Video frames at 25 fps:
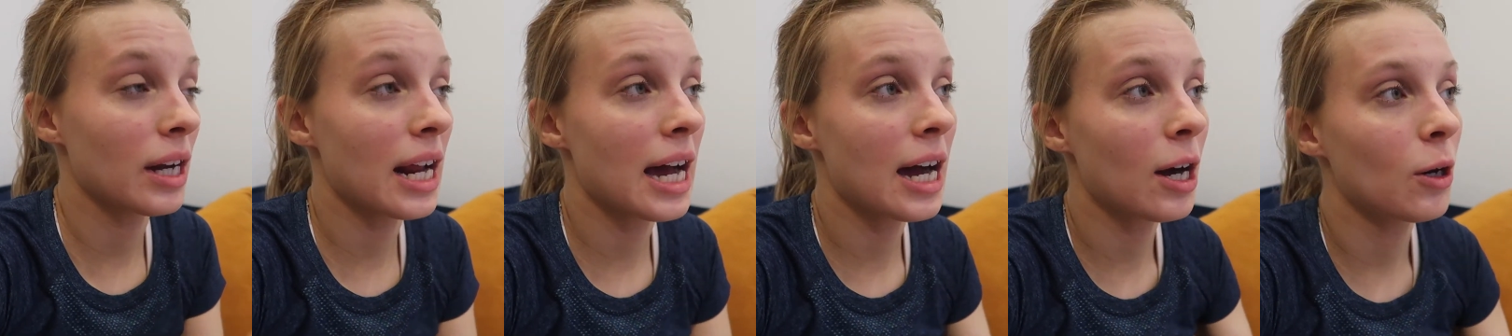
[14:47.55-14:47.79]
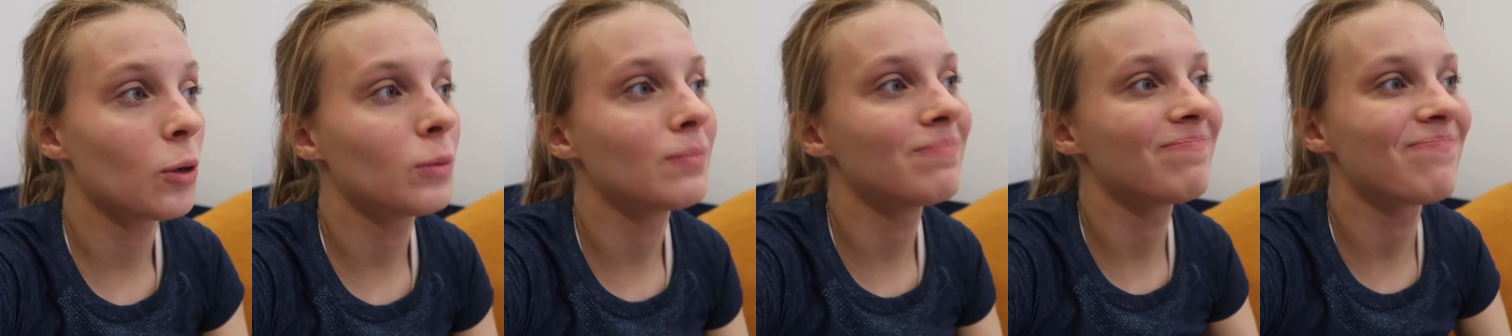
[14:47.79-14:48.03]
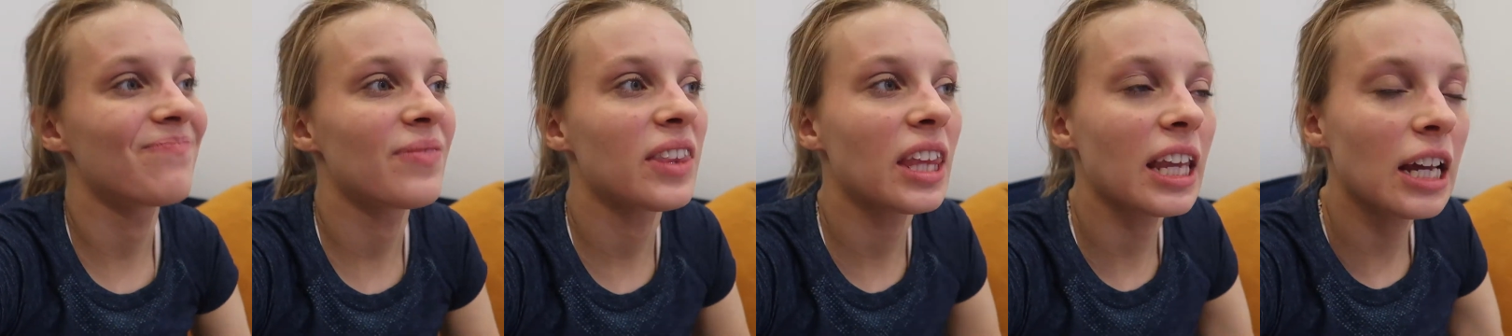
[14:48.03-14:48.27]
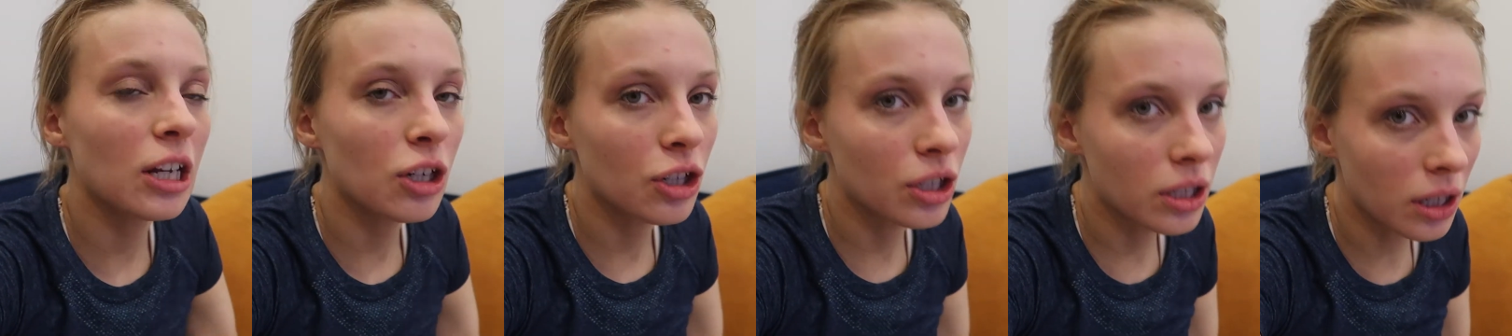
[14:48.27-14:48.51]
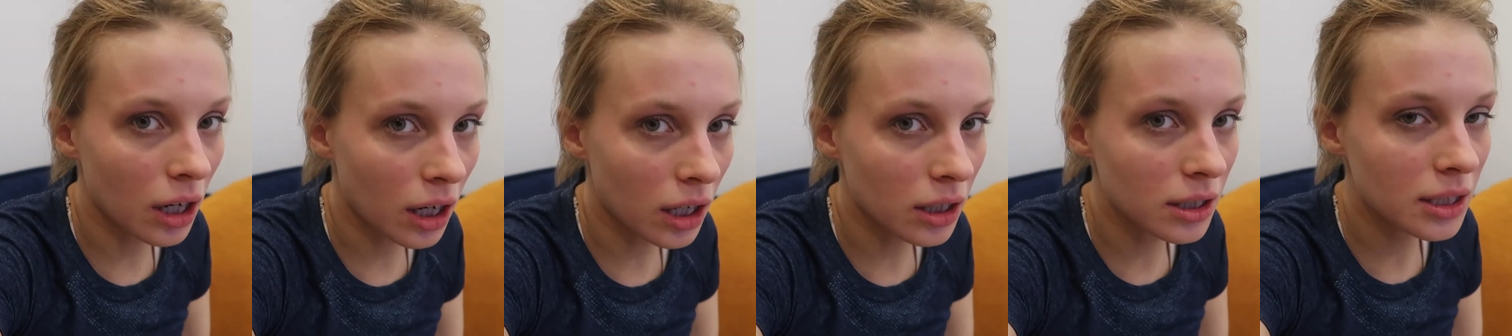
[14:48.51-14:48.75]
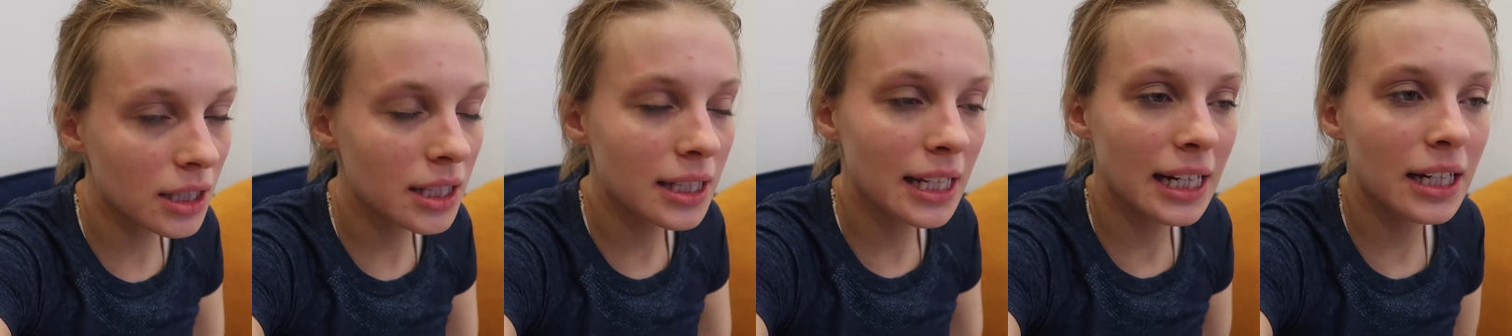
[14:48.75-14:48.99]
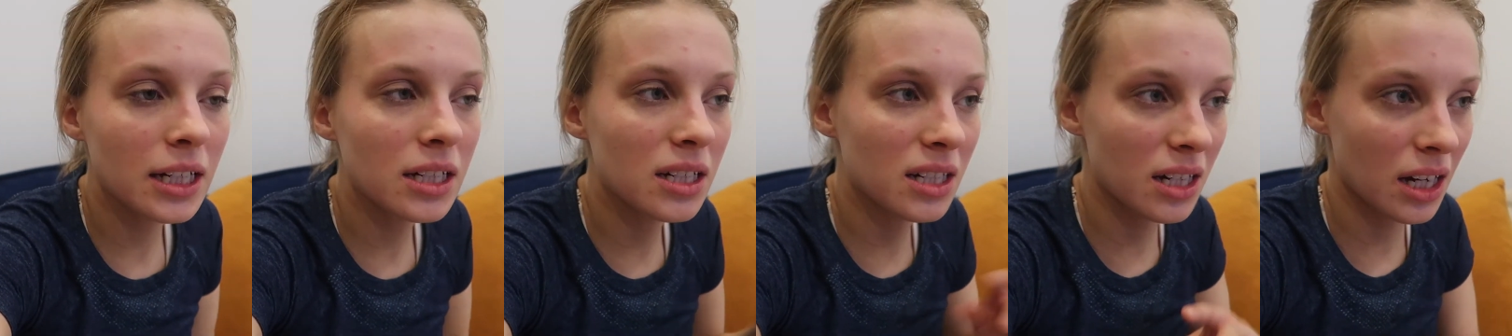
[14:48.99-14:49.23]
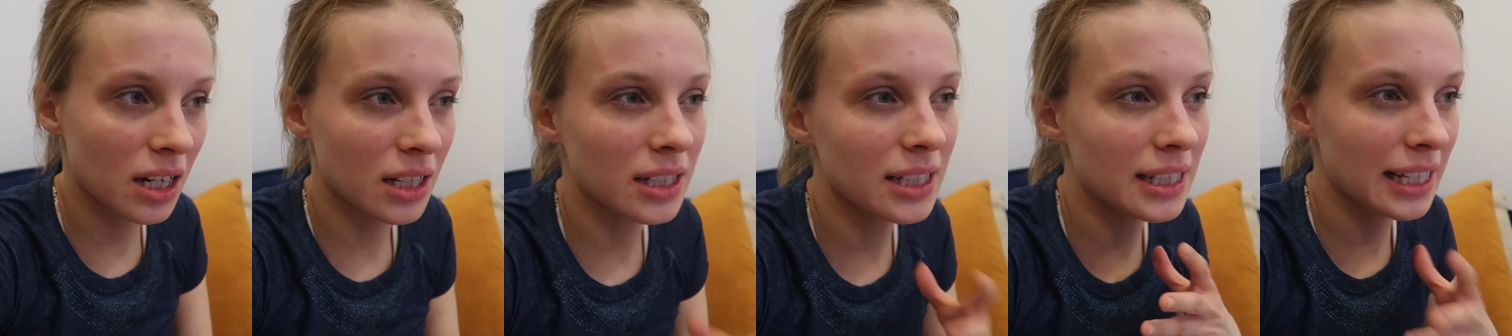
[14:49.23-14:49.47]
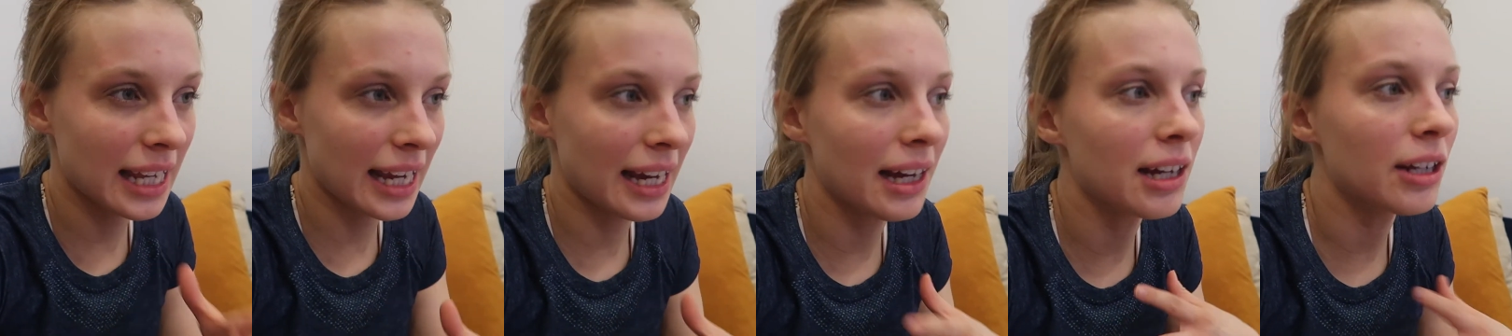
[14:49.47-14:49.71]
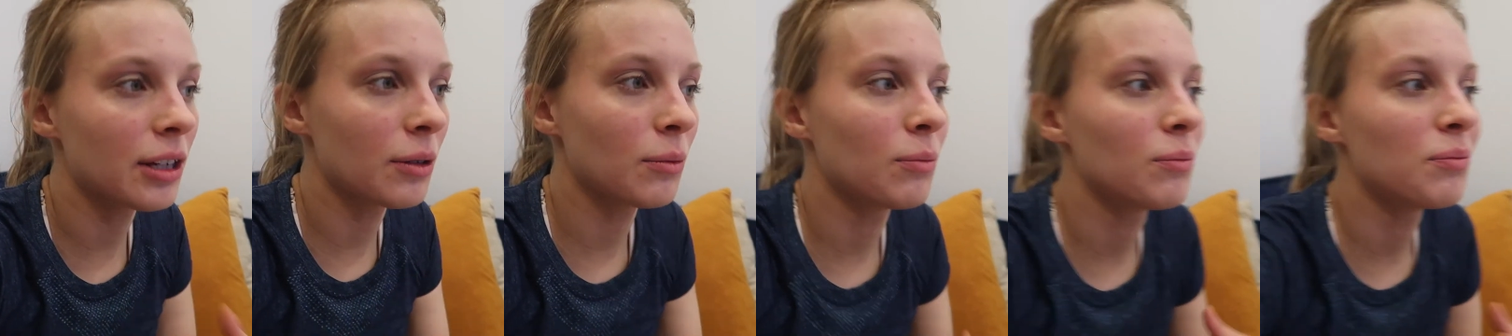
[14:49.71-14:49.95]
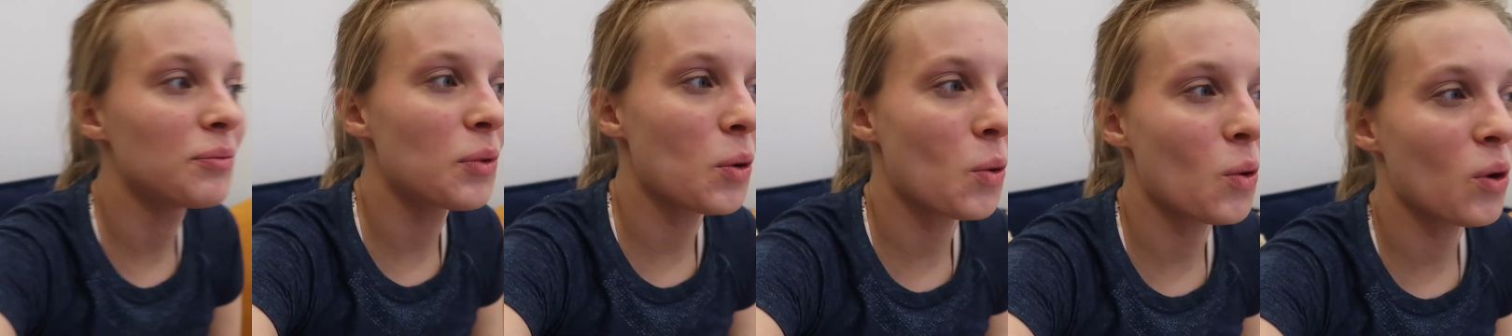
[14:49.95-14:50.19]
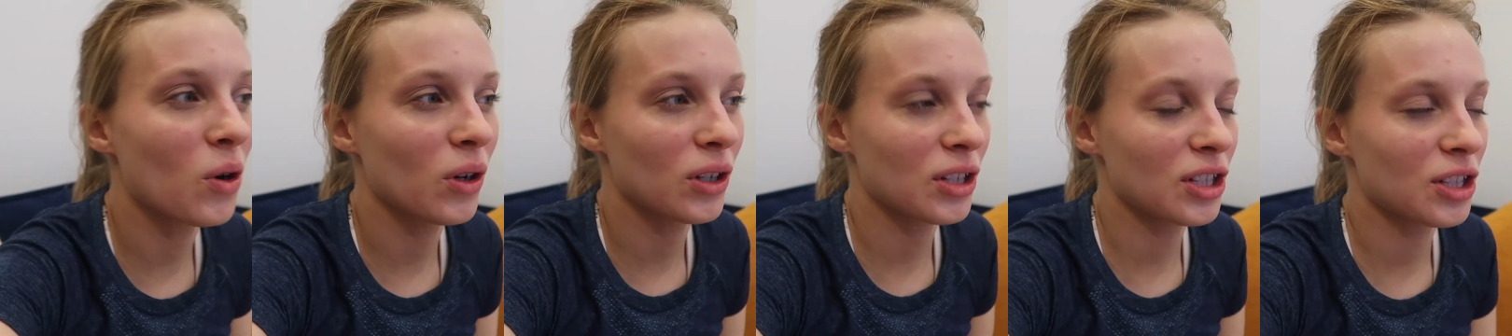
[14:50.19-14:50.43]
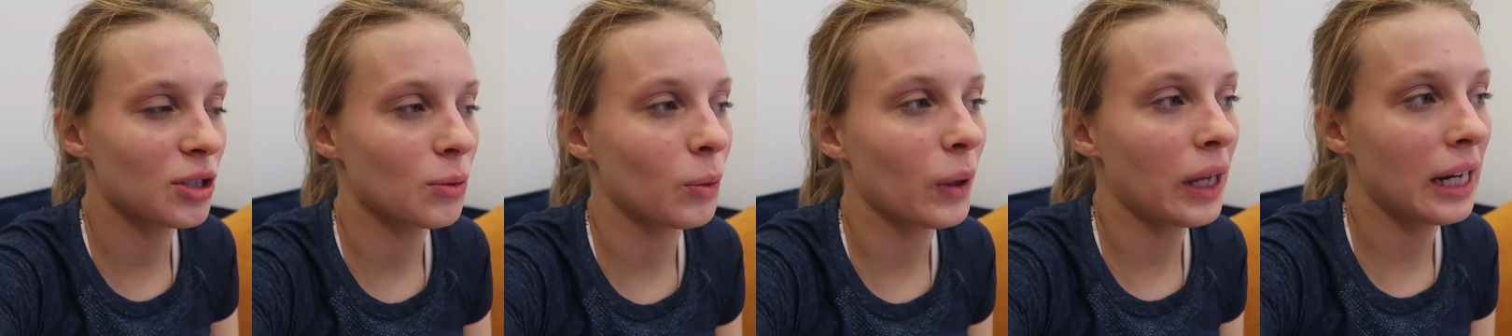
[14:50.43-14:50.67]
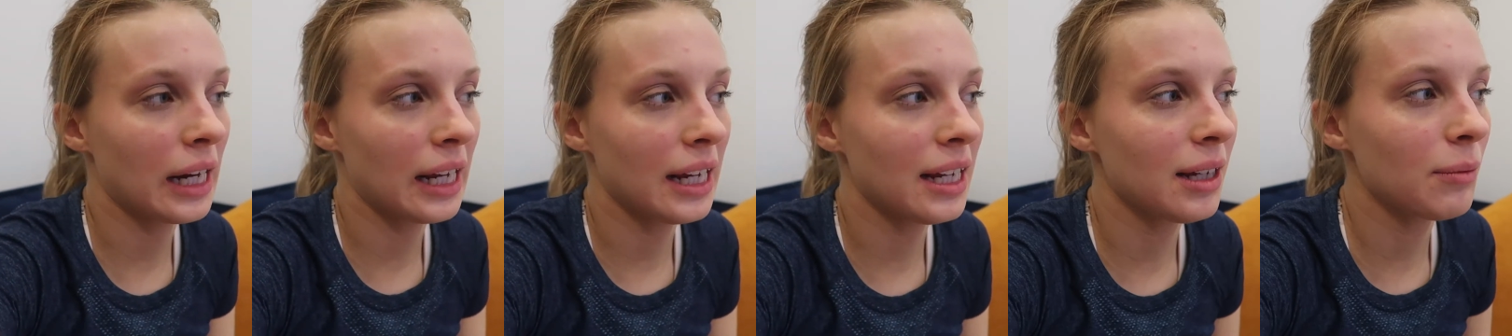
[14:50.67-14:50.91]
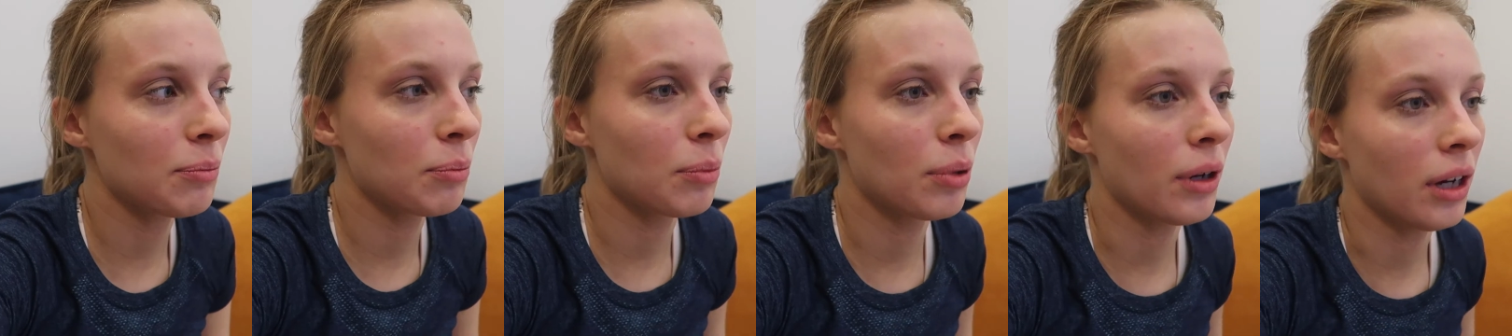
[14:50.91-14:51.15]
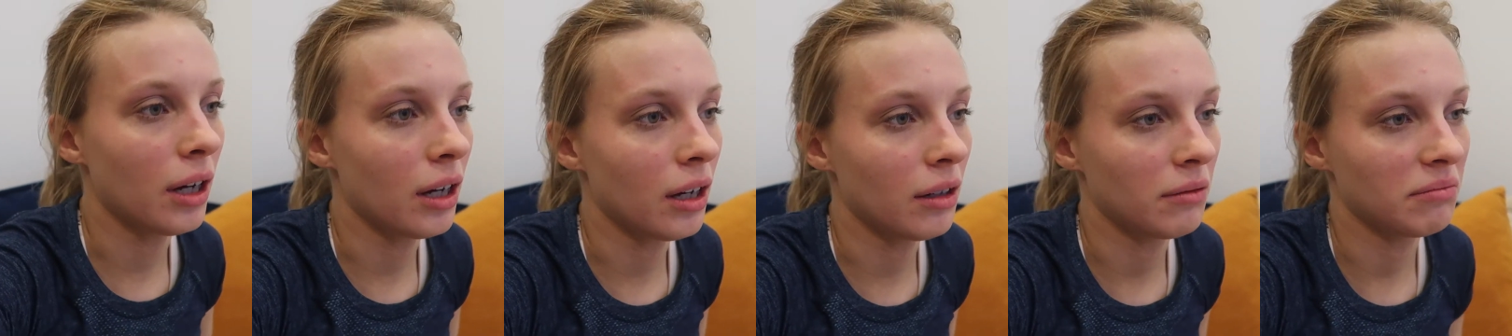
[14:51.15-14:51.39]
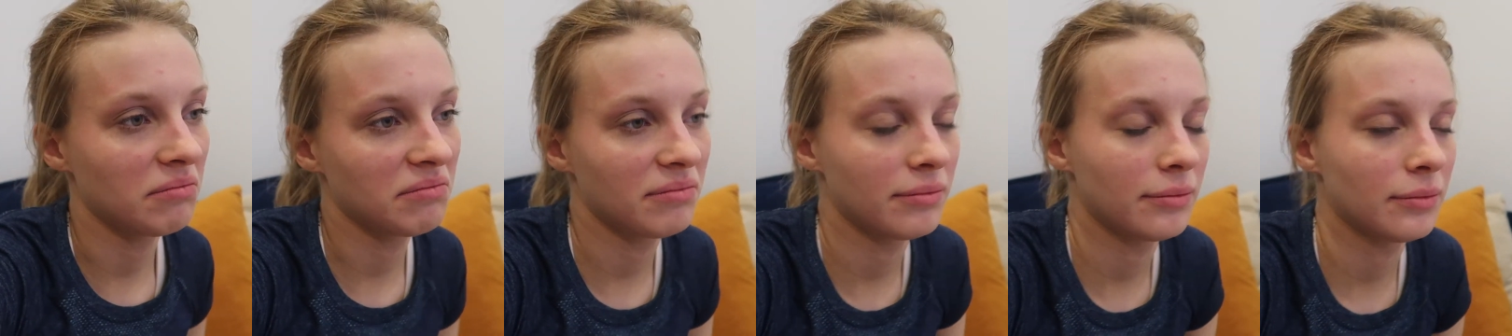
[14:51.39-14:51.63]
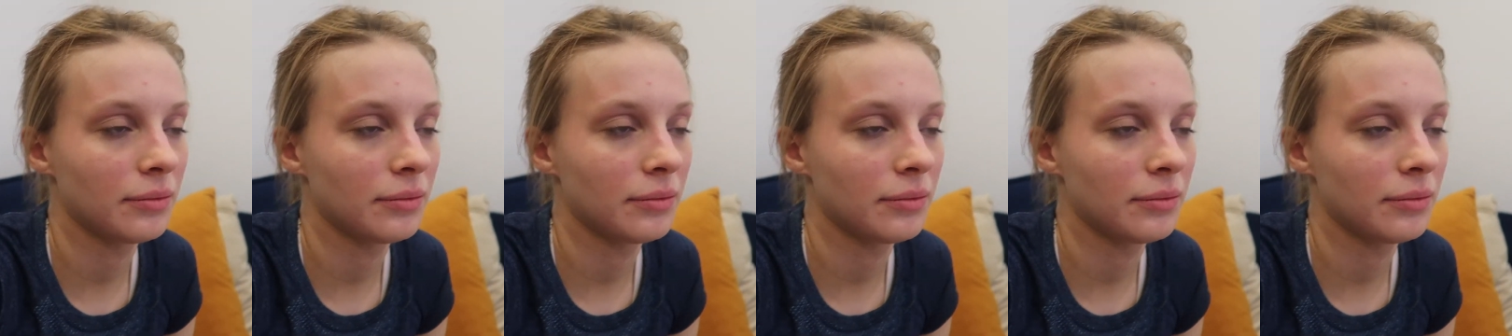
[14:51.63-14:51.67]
Now dancing does get you more sweaty, but